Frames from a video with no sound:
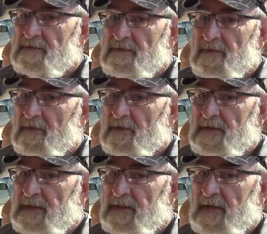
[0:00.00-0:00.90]
and you're going to
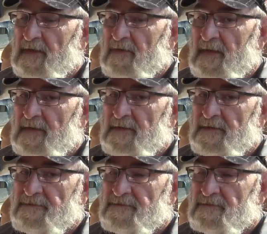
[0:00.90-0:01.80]
need that grinder.
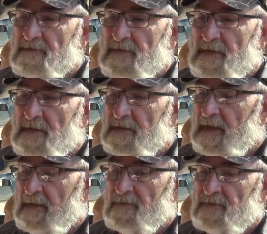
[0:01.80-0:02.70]

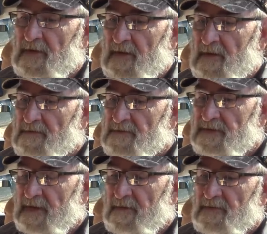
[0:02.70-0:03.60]
Table saw,
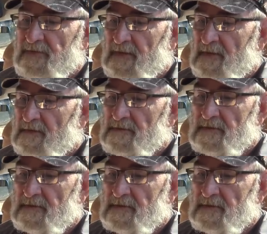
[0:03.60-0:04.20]
saber saw,